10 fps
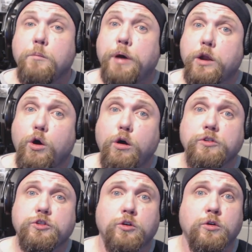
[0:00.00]
but
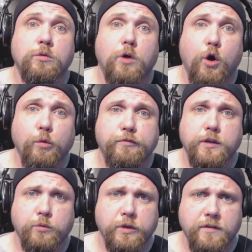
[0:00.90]
also
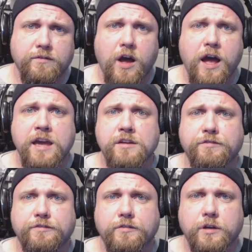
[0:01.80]
hopefully with the
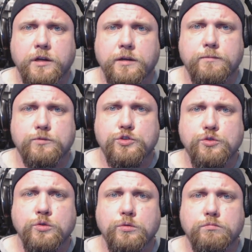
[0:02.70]
Vive uh,
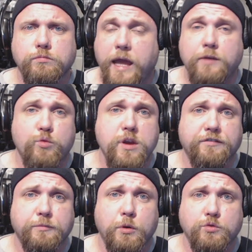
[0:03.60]
to and
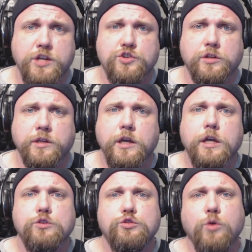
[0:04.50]
Rift potentially
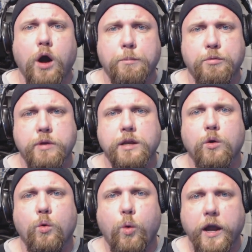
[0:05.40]
to operate
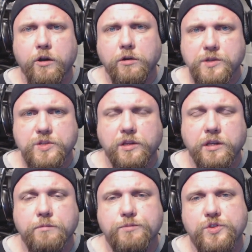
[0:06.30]

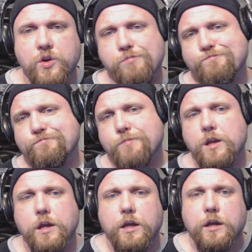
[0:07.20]
wirelessly. So
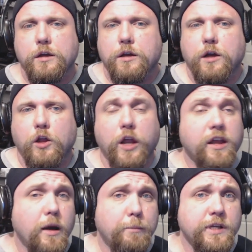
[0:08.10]
a lot
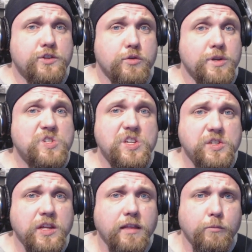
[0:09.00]
of companies are
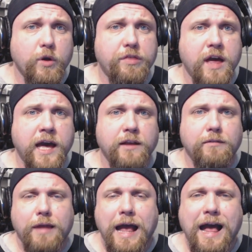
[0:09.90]
assisting them with that.
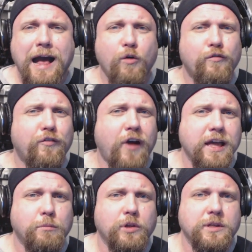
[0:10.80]
How
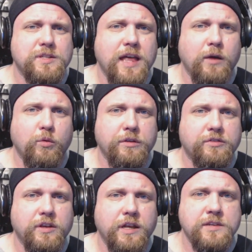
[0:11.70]
viable is that
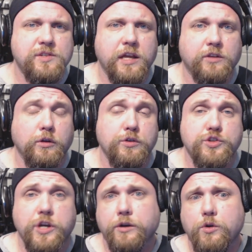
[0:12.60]
with today's
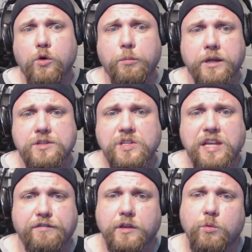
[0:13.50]
technology? I don't know, but it's
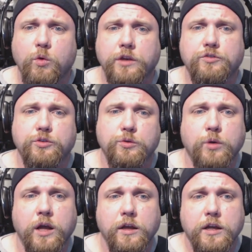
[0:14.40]
definitely one
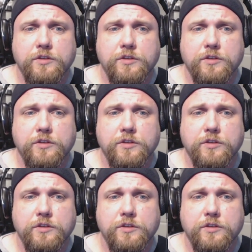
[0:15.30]
to uh,